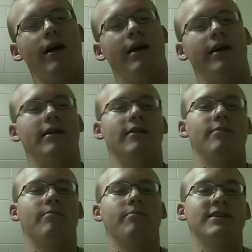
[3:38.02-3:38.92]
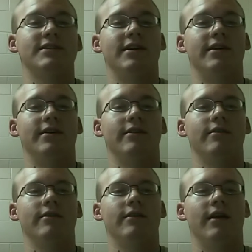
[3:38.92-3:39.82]
and press-ganged
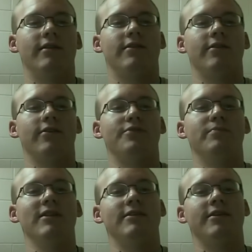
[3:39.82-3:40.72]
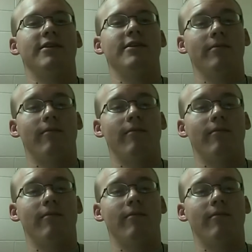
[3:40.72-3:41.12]
into the Turkish military.